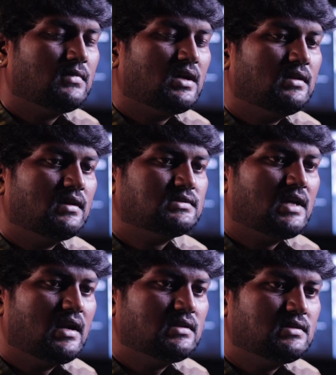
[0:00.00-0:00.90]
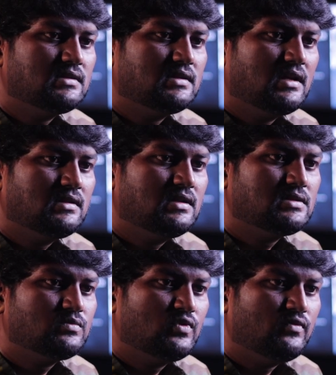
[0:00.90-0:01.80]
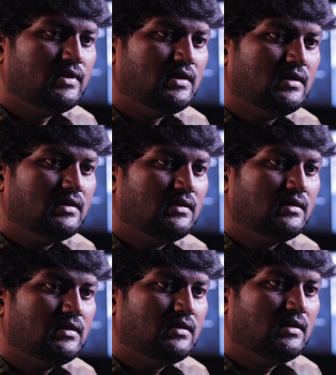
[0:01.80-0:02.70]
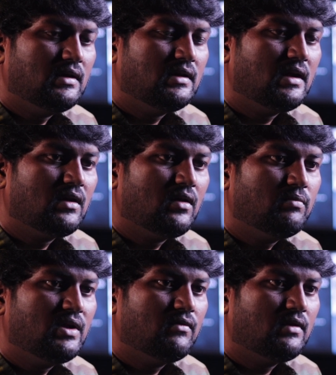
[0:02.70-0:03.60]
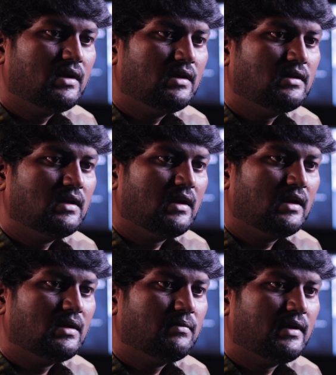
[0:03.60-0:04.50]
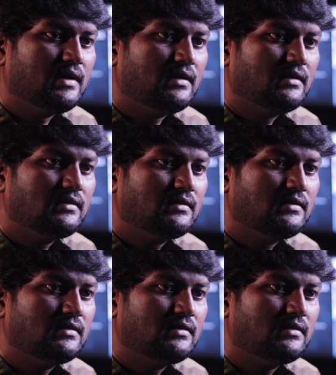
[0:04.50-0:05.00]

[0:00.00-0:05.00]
but the challenging thing this movie, it cannot be worked in the regular pattern.